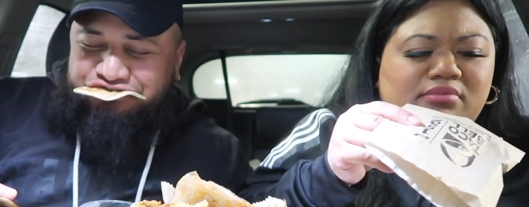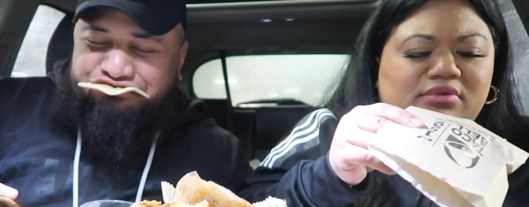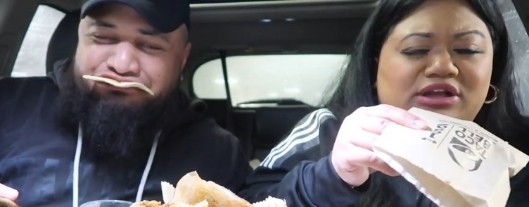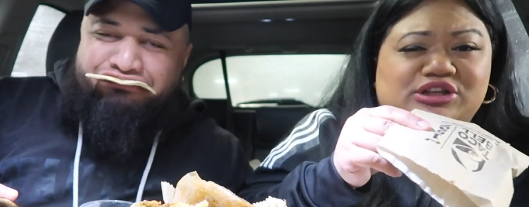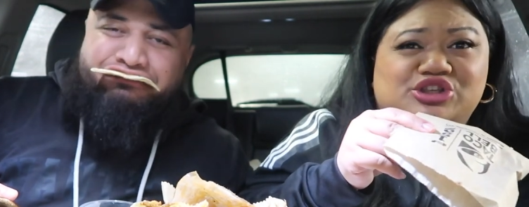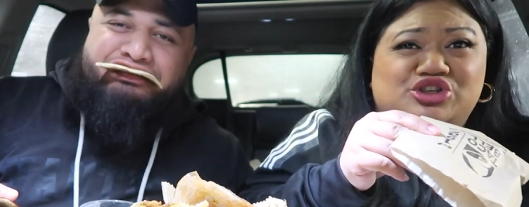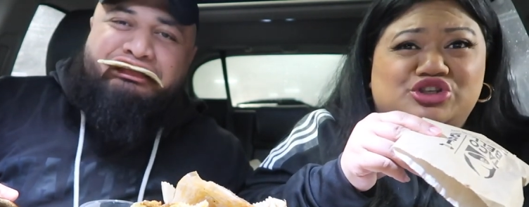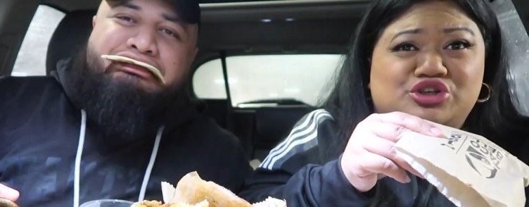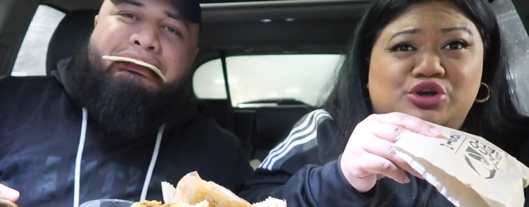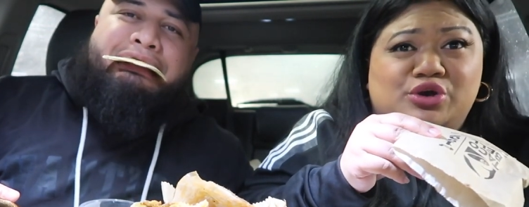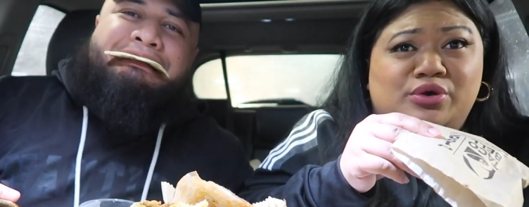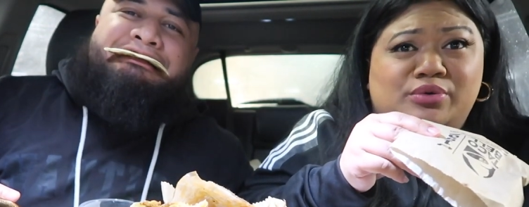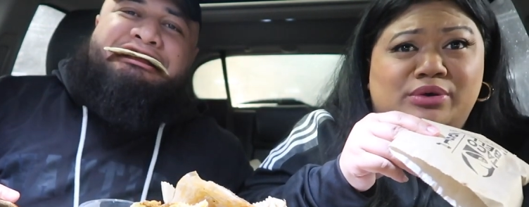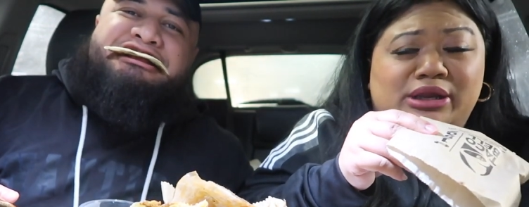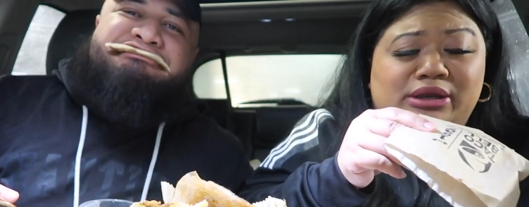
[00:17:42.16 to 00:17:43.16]
Speaker 1: That's
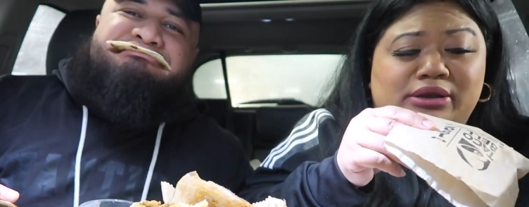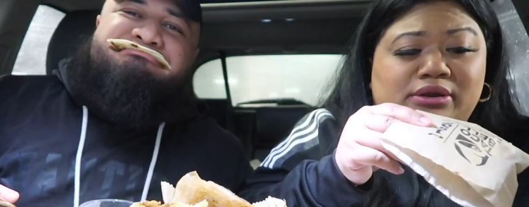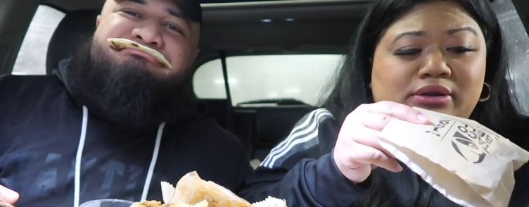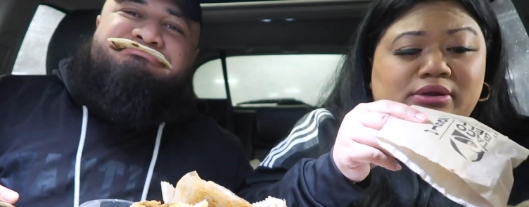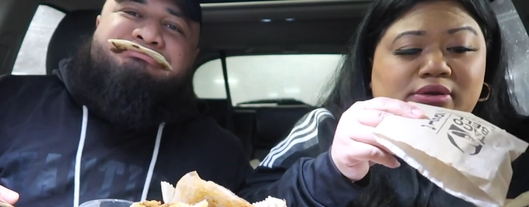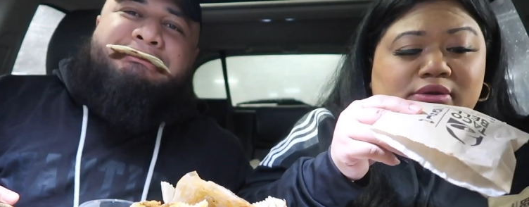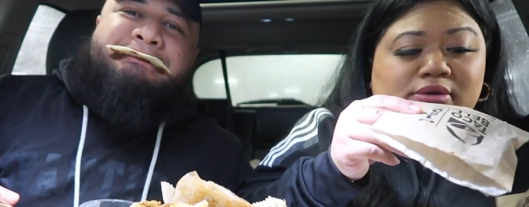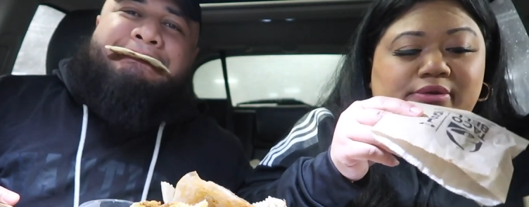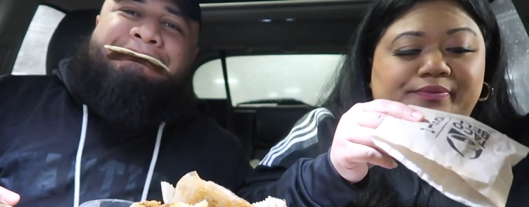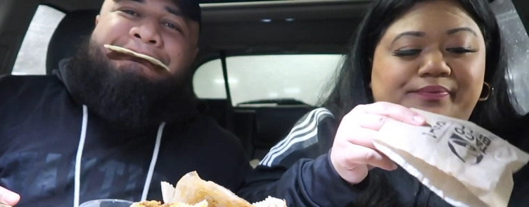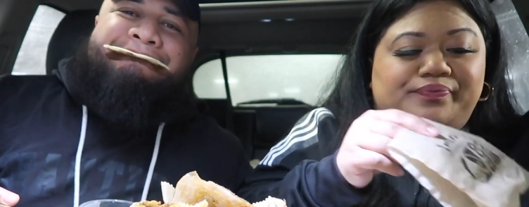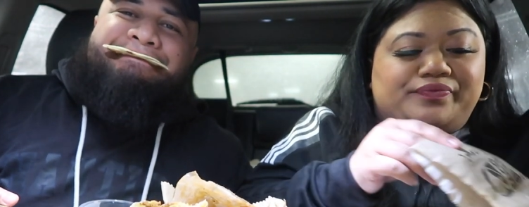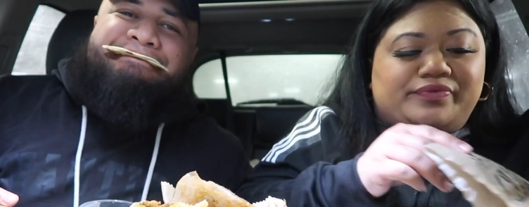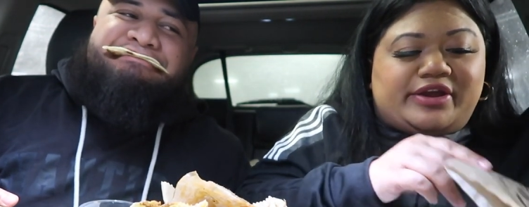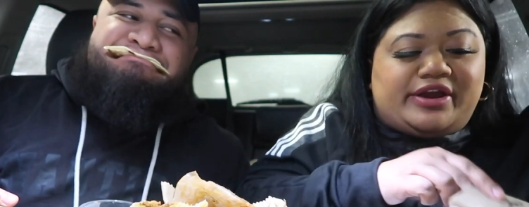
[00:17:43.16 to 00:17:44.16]
your one.
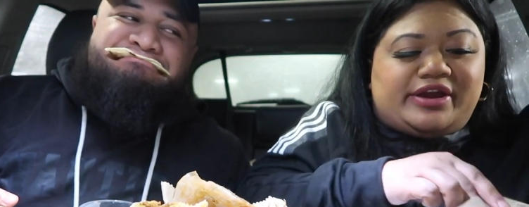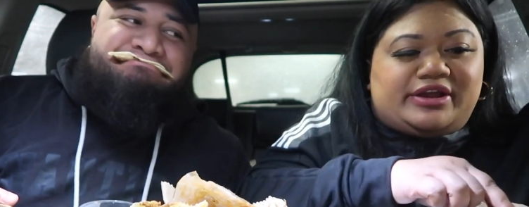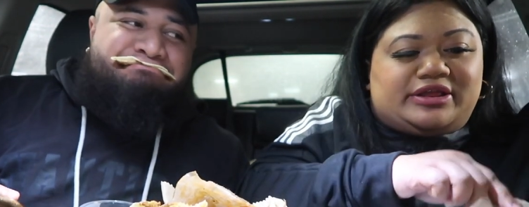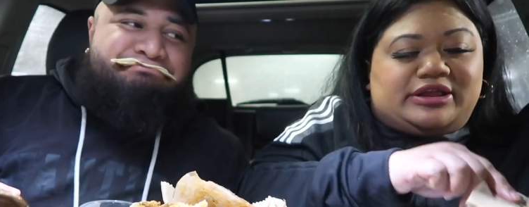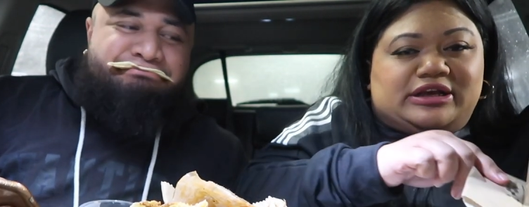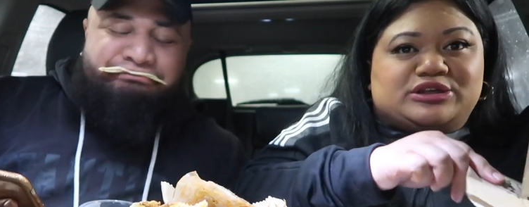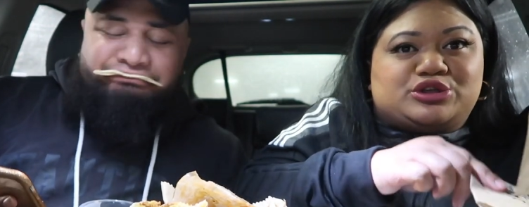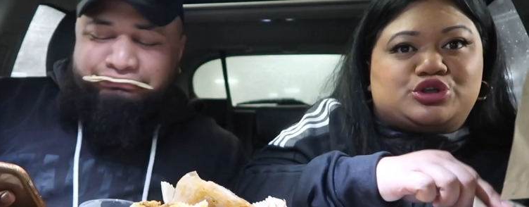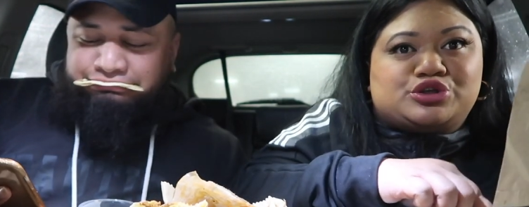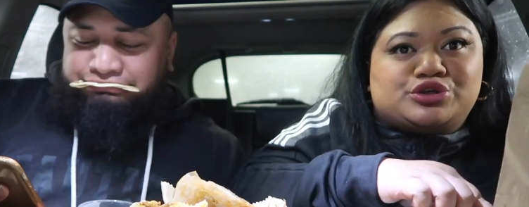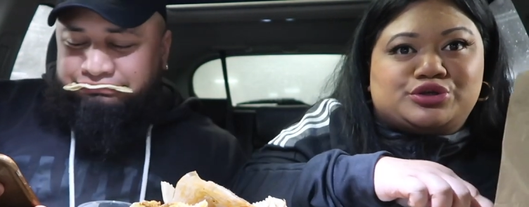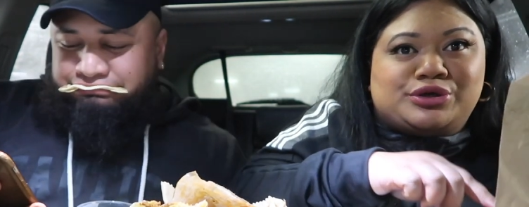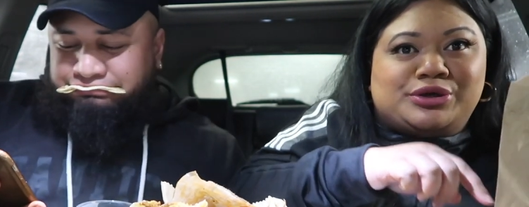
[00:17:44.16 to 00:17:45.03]
I get these two.